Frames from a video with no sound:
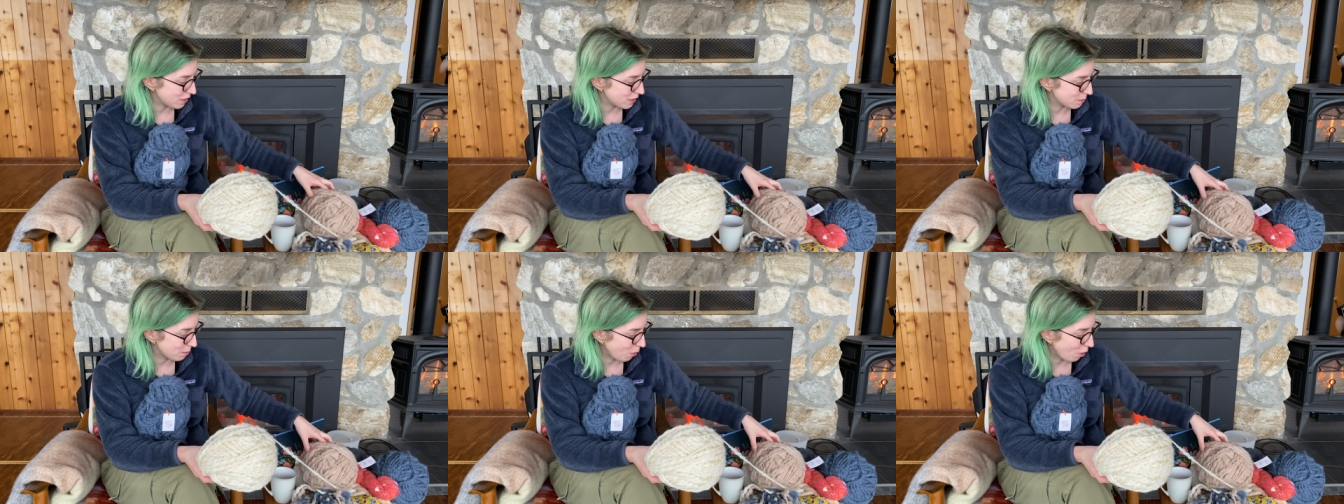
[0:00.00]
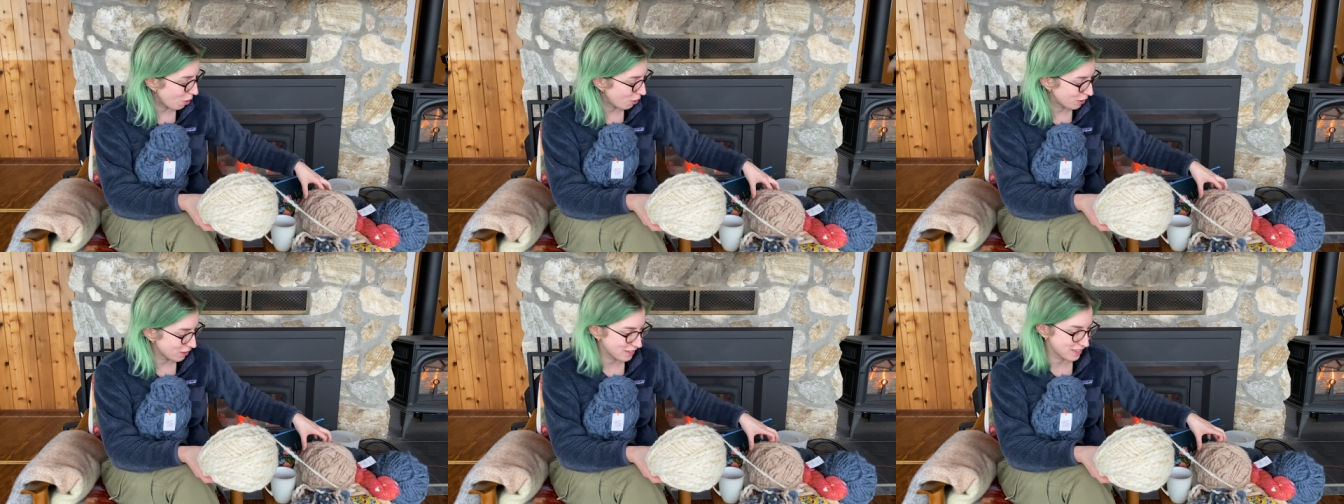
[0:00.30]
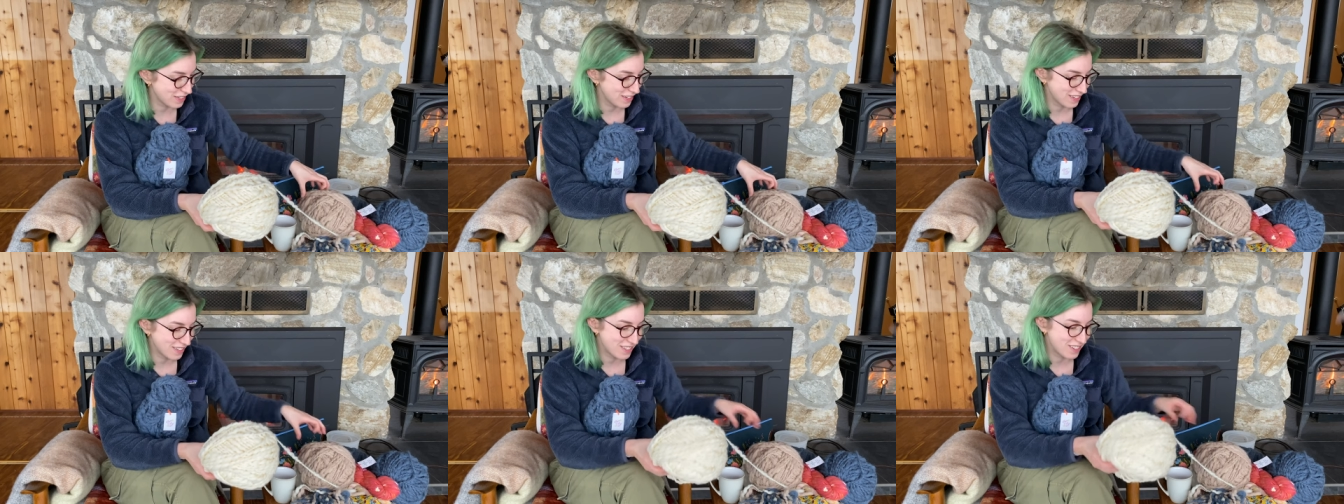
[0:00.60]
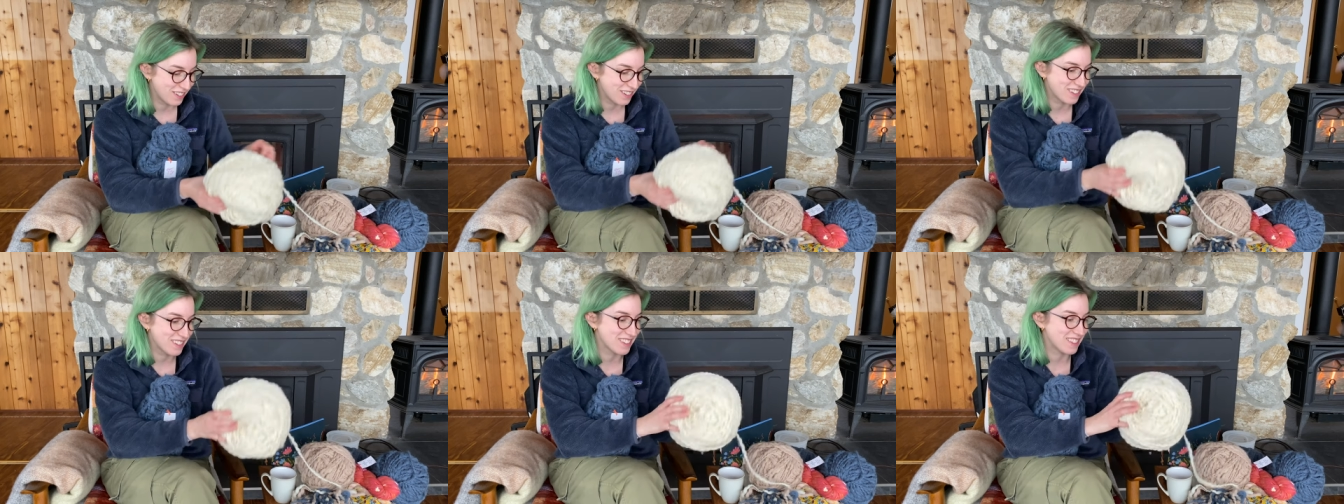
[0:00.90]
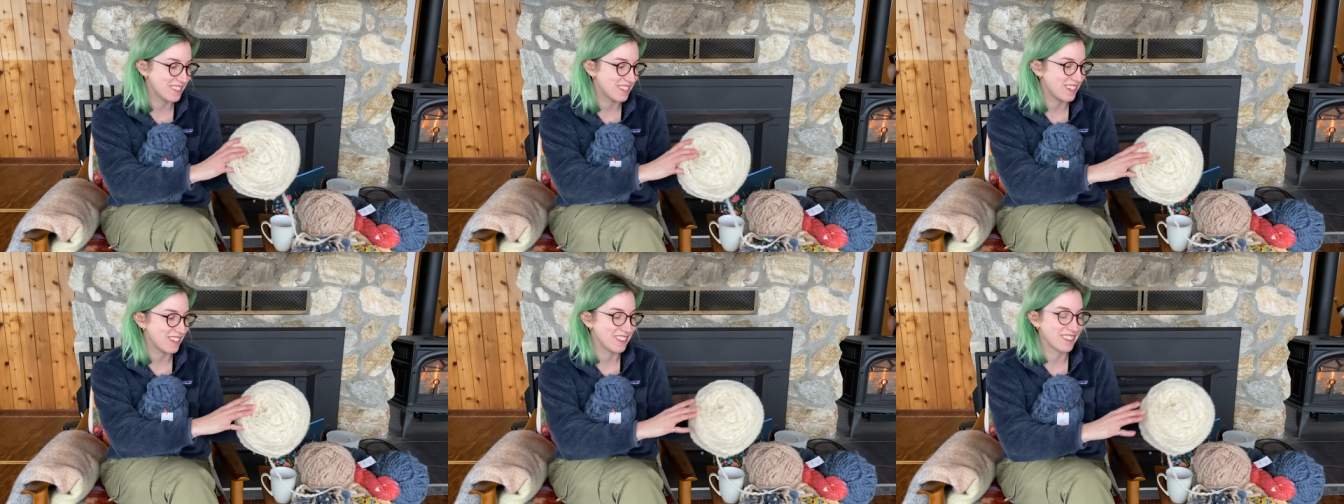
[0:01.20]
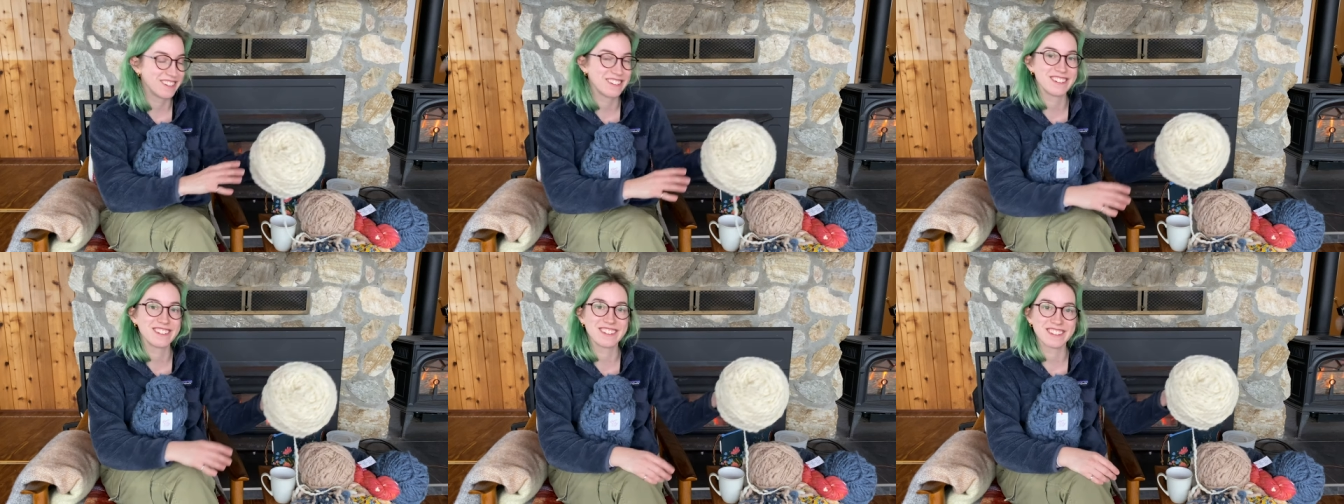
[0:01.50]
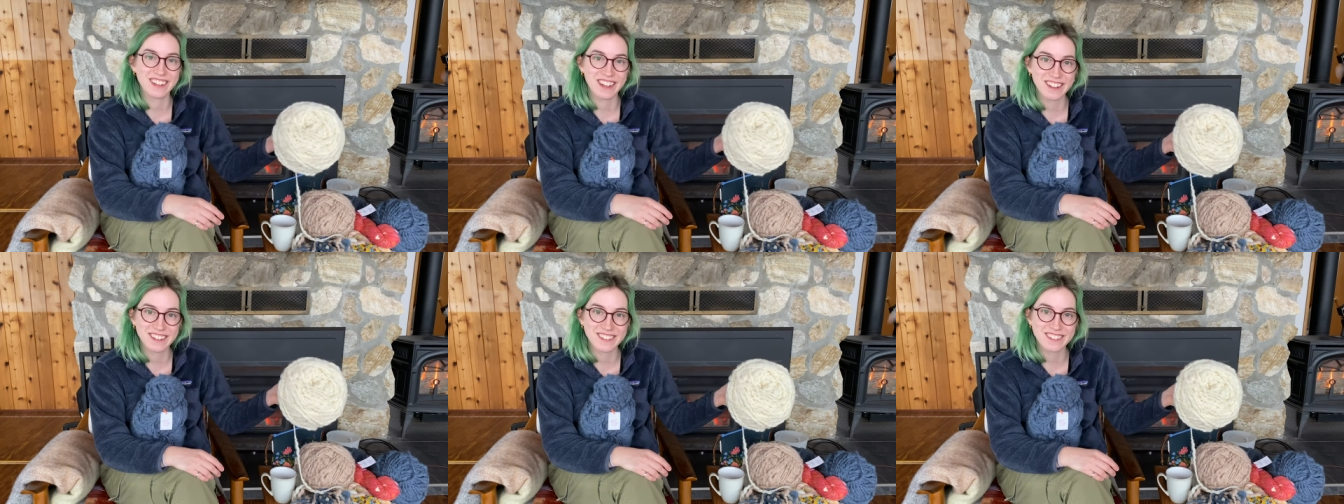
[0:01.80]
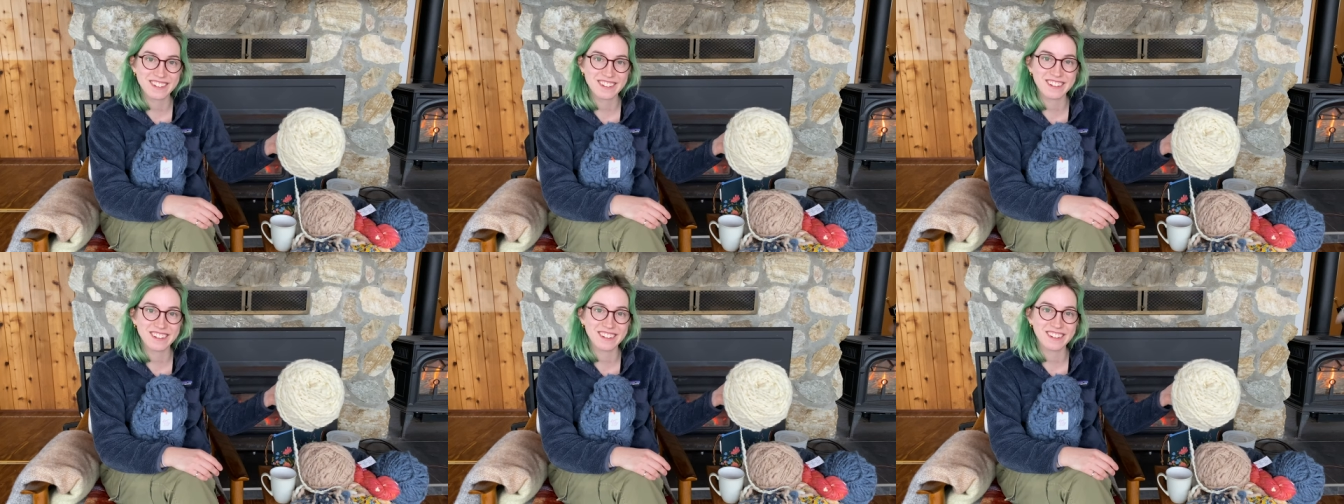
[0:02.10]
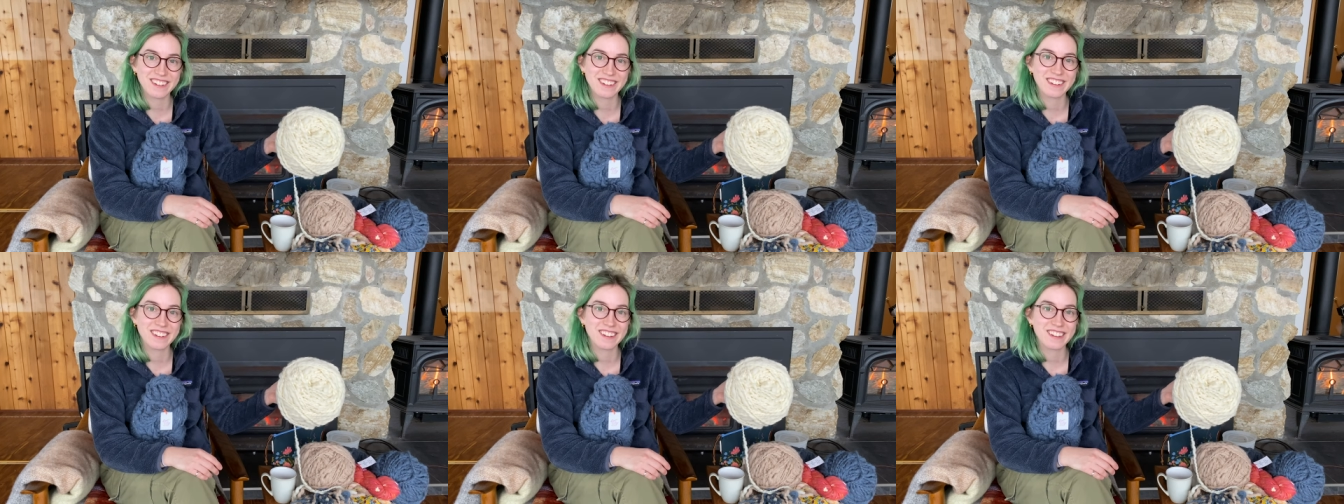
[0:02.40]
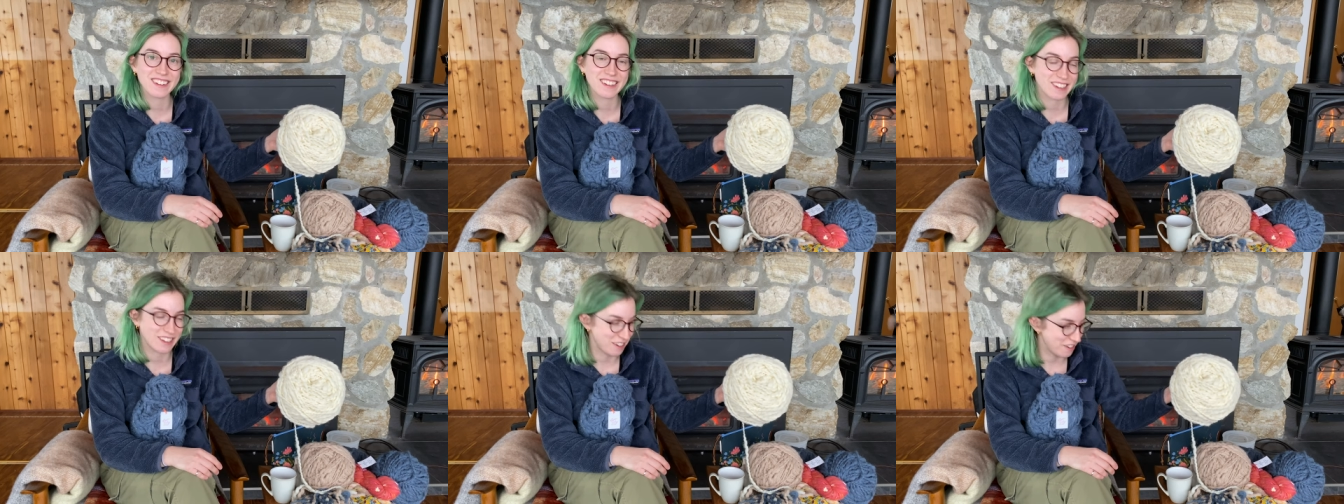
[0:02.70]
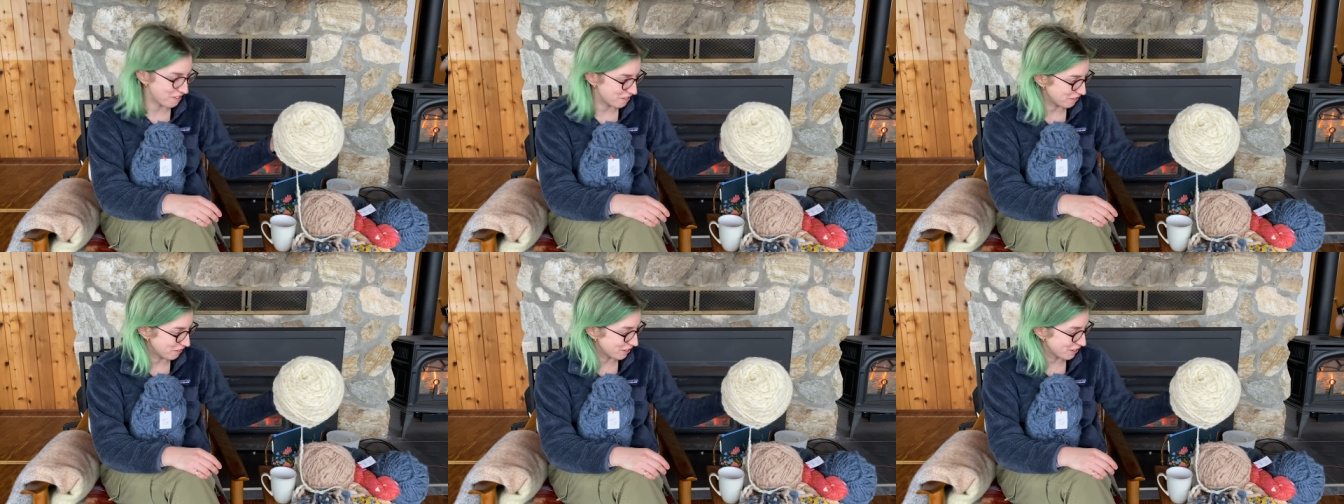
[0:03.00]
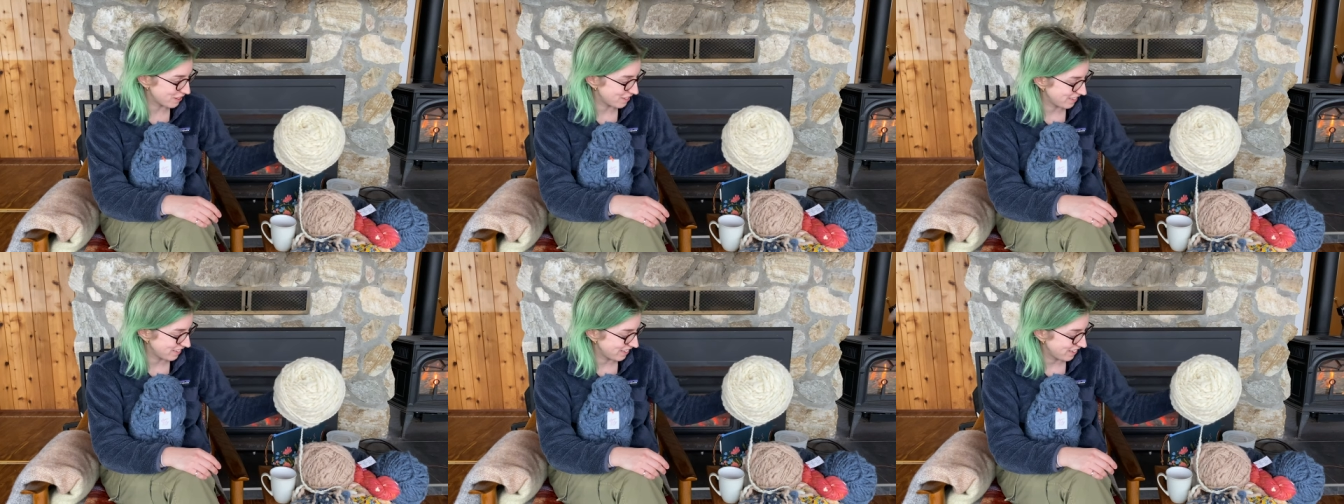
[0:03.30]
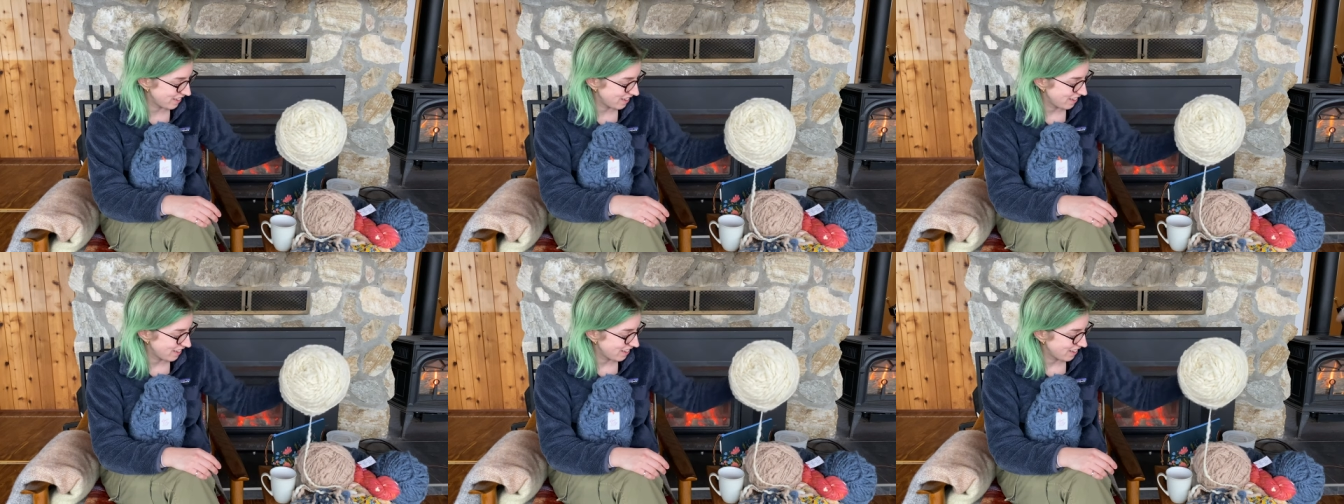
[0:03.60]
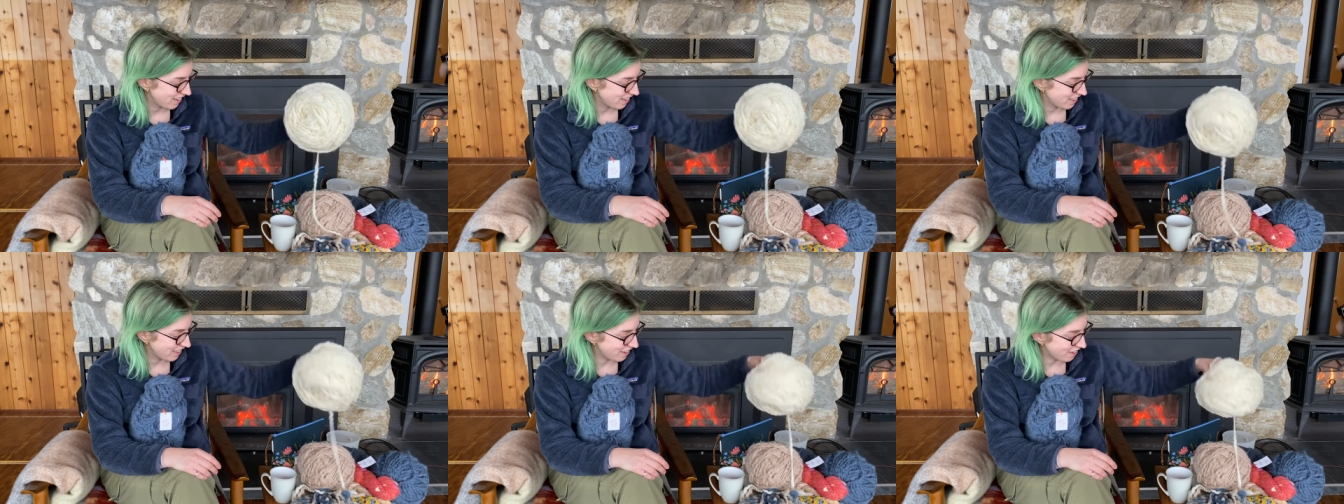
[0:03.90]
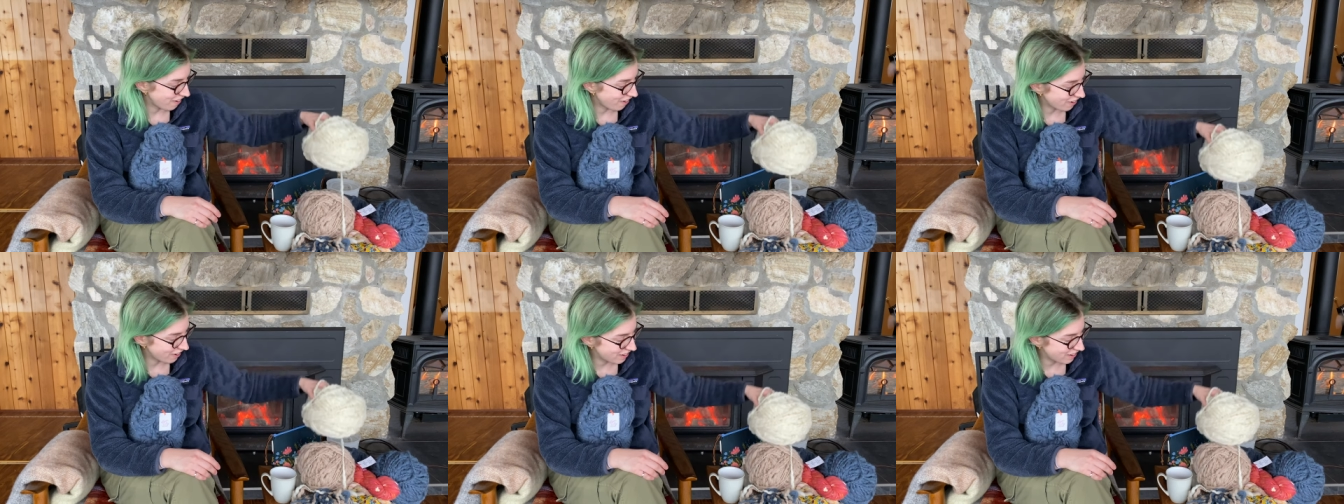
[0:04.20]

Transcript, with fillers: balls and as you can see, they're just huge. The yarn